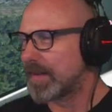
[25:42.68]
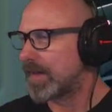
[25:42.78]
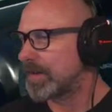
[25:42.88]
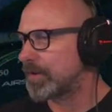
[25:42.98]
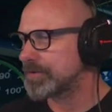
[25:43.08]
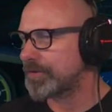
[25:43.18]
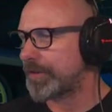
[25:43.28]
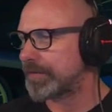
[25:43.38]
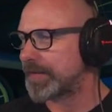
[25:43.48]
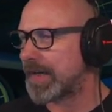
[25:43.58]
I also
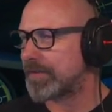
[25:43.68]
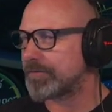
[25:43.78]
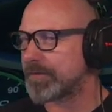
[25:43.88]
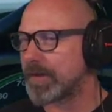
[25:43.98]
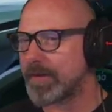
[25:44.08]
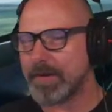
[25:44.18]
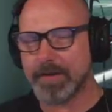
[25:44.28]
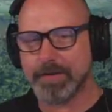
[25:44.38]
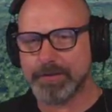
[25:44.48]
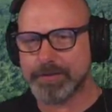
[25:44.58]
think we have
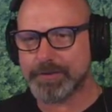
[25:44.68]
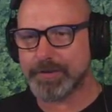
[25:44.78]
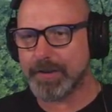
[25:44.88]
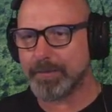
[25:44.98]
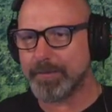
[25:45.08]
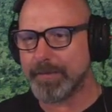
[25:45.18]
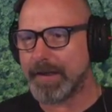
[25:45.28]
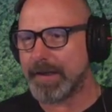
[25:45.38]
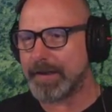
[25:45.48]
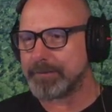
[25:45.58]

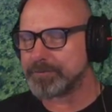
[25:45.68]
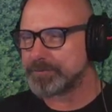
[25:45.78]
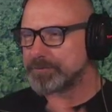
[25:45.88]
some